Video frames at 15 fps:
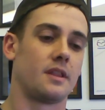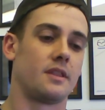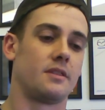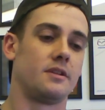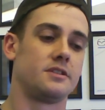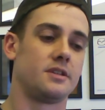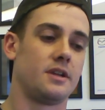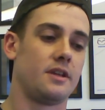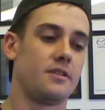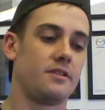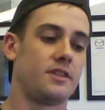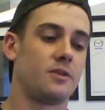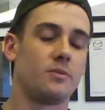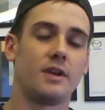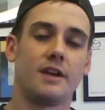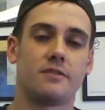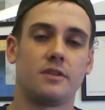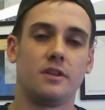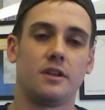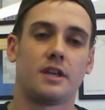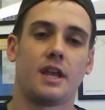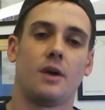there's another thing we have to
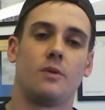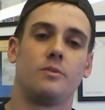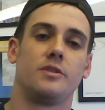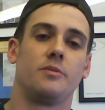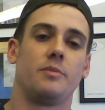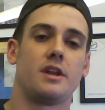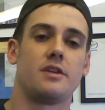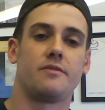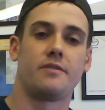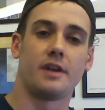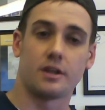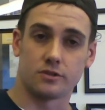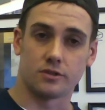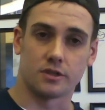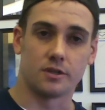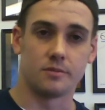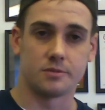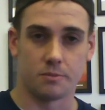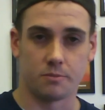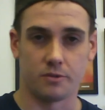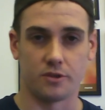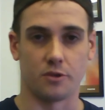look at when the manufacturer comes
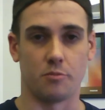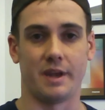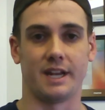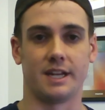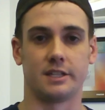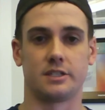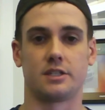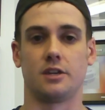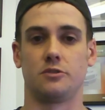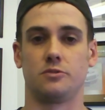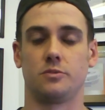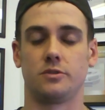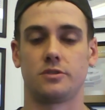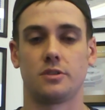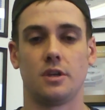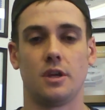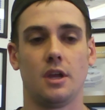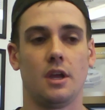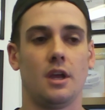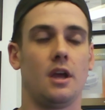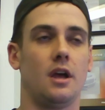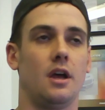up with their maintenance schedules.
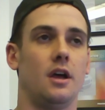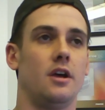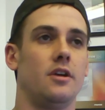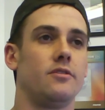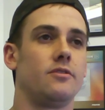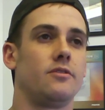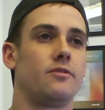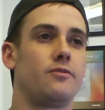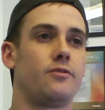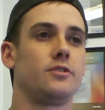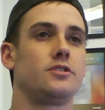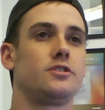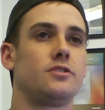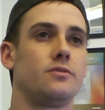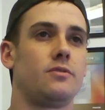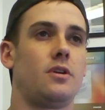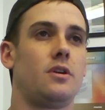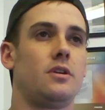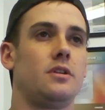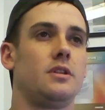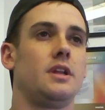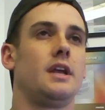First of
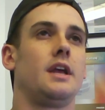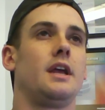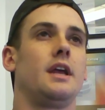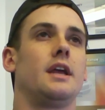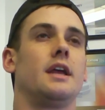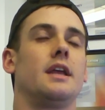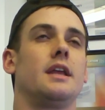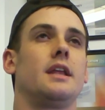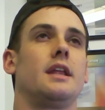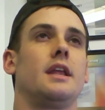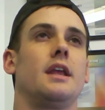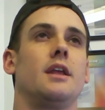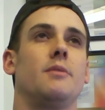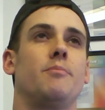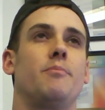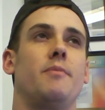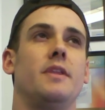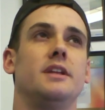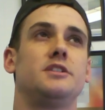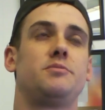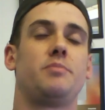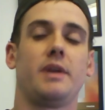all, it
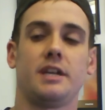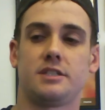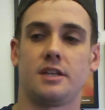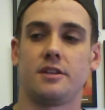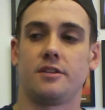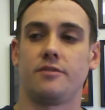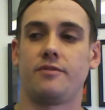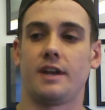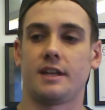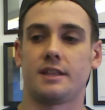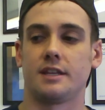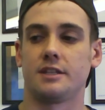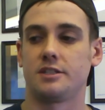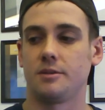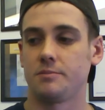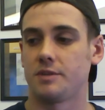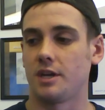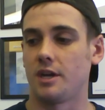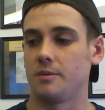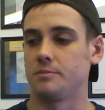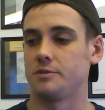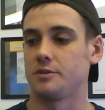is based on the fact that
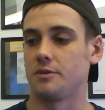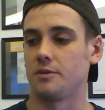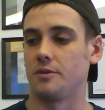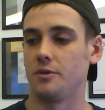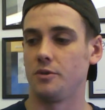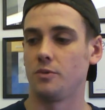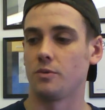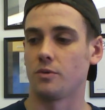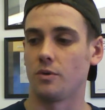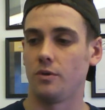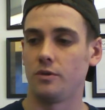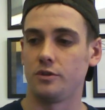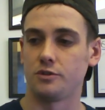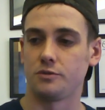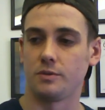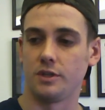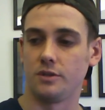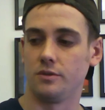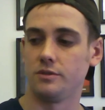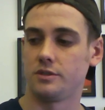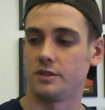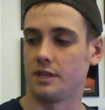sometimes the newer oils we
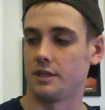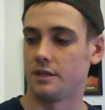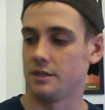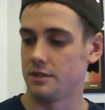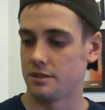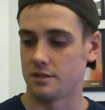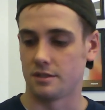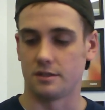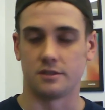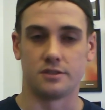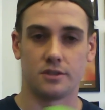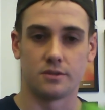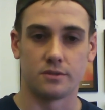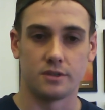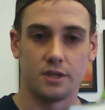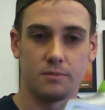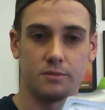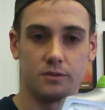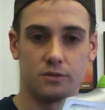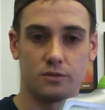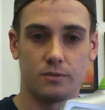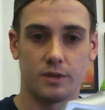use, like this
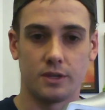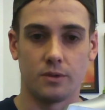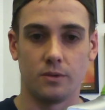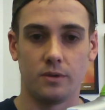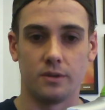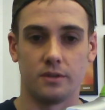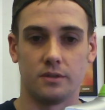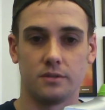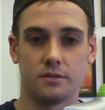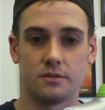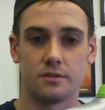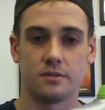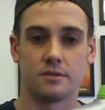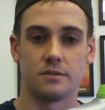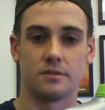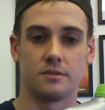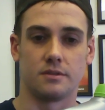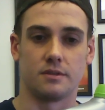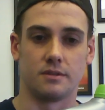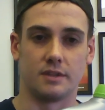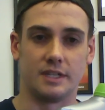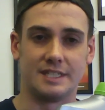0W20 oil,
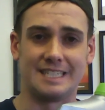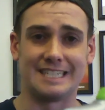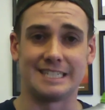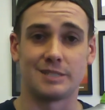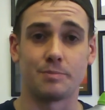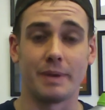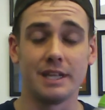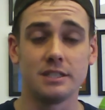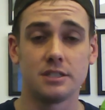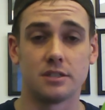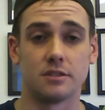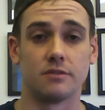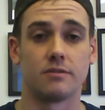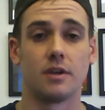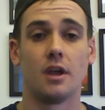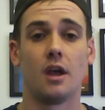is expensive.